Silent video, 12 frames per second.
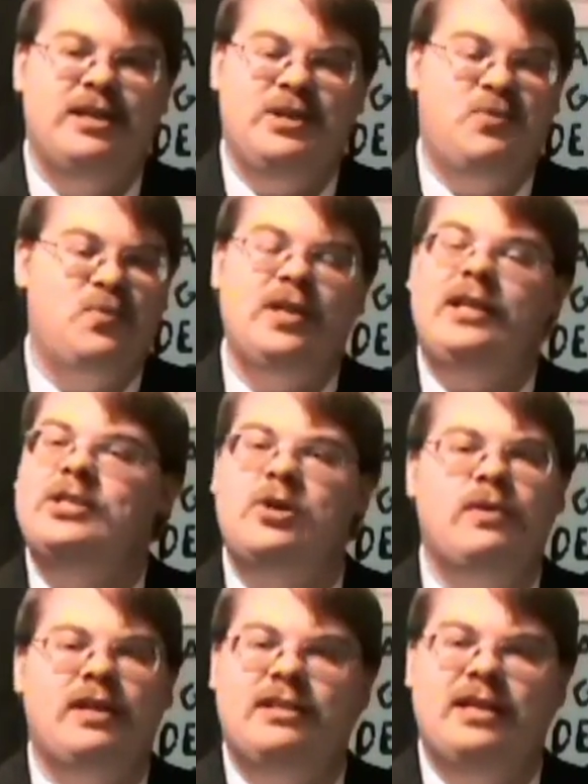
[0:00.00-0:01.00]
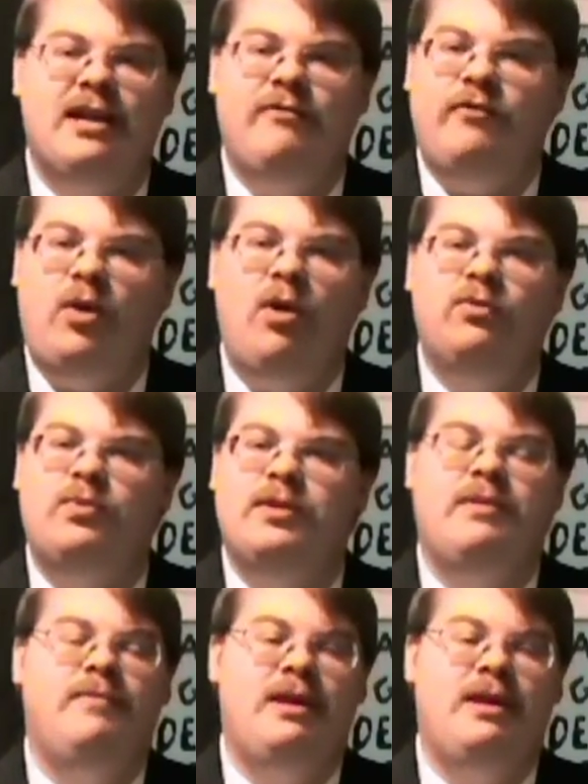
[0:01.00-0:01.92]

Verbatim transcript: You really don't need to get involved with them.